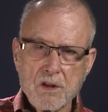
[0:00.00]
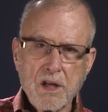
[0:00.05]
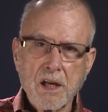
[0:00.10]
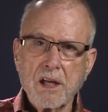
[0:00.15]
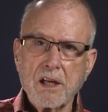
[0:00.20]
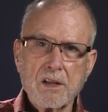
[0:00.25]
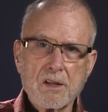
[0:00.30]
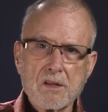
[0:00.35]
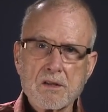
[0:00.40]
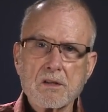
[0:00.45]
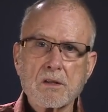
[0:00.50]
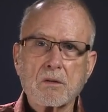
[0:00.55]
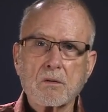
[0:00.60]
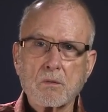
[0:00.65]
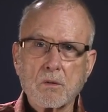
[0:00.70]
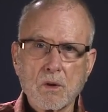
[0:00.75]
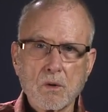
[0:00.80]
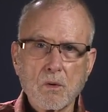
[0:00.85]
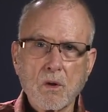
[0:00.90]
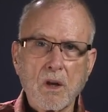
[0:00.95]
changed
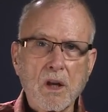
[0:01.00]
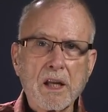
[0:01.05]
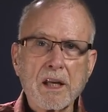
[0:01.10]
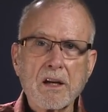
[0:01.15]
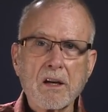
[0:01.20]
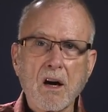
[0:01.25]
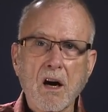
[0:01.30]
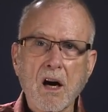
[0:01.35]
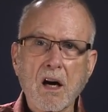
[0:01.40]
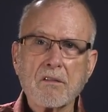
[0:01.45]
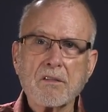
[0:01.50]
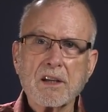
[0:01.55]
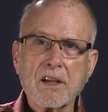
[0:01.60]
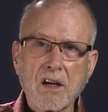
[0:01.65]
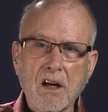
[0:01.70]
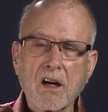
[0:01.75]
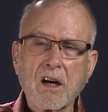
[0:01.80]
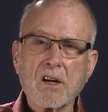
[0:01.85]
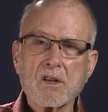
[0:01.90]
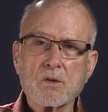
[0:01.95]
when Lee Harvey
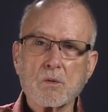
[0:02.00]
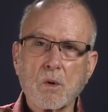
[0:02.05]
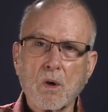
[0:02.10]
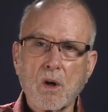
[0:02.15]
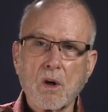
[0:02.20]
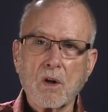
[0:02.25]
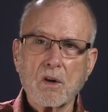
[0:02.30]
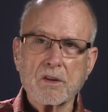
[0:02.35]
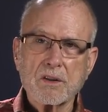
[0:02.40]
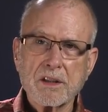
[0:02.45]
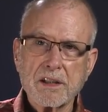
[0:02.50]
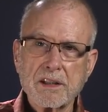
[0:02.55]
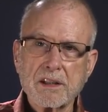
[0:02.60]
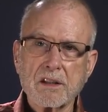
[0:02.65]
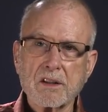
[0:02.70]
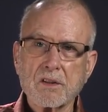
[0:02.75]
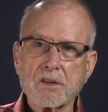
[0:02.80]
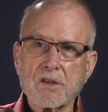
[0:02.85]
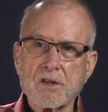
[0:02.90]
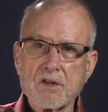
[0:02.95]
Oswald
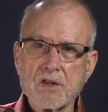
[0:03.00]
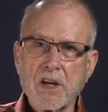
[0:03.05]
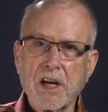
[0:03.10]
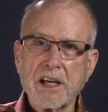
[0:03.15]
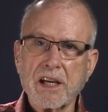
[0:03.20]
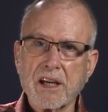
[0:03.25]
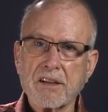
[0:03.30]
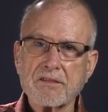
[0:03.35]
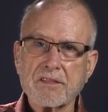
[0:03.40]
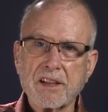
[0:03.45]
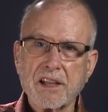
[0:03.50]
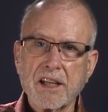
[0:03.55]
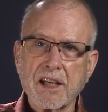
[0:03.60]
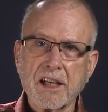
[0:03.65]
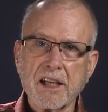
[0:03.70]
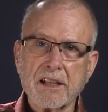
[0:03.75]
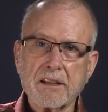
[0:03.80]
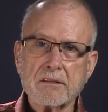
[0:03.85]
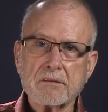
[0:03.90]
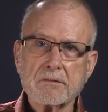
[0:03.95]
killed
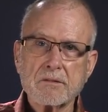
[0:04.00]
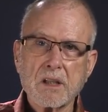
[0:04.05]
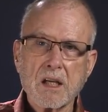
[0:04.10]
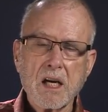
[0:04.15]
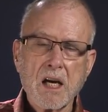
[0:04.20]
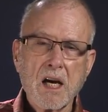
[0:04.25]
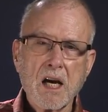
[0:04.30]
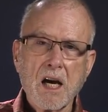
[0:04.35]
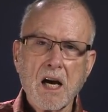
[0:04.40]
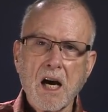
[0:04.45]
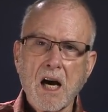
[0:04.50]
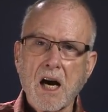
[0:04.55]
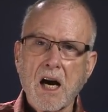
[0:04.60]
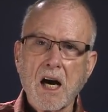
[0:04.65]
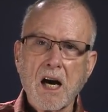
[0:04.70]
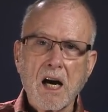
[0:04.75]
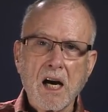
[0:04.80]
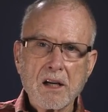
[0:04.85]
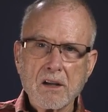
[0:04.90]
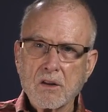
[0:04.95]
JFK.
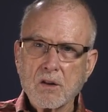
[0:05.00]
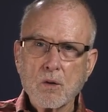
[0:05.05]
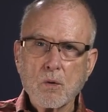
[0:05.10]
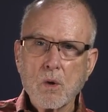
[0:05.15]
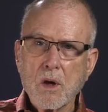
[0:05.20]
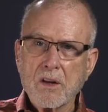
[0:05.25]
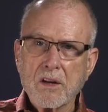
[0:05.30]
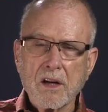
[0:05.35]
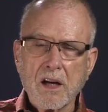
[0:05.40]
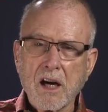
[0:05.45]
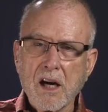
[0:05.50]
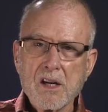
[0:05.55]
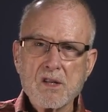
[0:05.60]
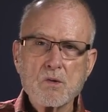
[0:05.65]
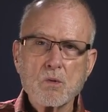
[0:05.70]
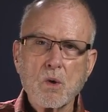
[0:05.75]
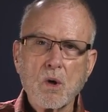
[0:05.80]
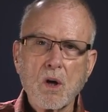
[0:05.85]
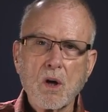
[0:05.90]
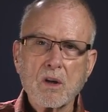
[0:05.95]
I don't know whether
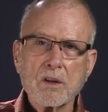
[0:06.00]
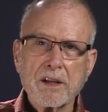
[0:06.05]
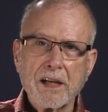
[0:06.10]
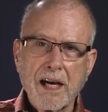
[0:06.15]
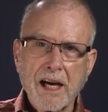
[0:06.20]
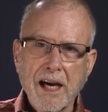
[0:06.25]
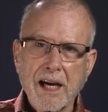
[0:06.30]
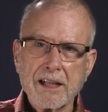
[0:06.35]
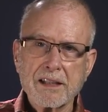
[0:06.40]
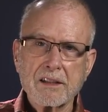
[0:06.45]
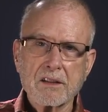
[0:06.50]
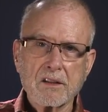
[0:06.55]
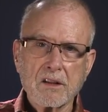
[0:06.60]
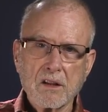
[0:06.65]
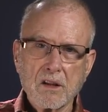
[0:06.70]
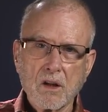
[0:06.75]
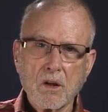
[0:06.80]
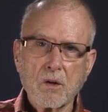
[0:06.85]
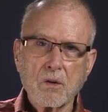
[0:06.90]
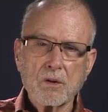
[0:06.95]
Oswald acted
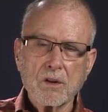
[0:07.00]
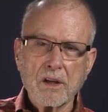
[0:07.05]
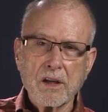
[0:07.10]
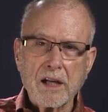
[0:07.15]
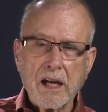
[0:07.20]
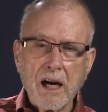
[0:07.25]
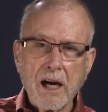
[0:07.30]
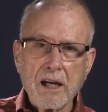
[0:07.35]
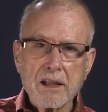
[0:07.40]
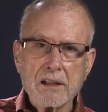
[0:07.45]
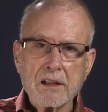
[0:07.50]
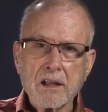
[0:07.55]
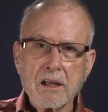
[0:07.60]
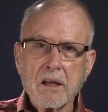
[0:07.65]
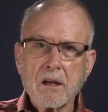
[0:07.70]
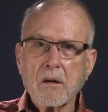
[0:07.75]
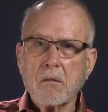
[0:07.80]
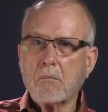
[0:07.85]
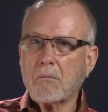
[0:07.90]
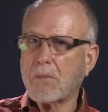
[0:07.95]
alone or not,
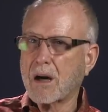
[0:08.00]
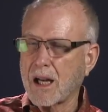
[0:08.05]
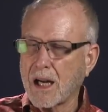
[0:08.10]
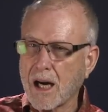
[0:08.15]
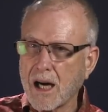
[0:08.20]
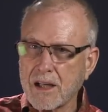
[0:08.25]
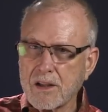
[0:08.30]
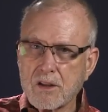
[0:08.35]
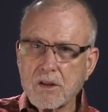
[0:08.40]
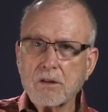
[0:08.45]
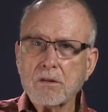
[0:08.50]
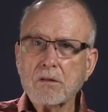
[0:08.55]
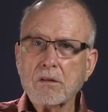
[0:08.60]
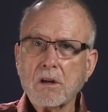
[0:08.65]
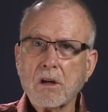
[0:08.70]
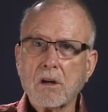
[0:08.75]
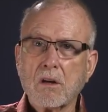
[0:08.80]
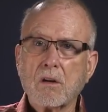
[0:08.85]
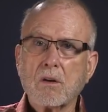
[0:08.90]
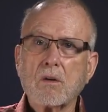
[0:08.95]
but I do
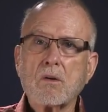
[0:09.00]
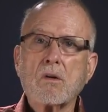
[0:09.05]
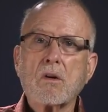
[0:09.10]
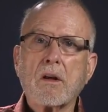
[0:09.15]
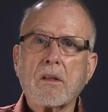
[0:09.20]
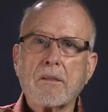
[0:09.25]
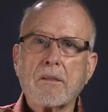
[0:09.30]
know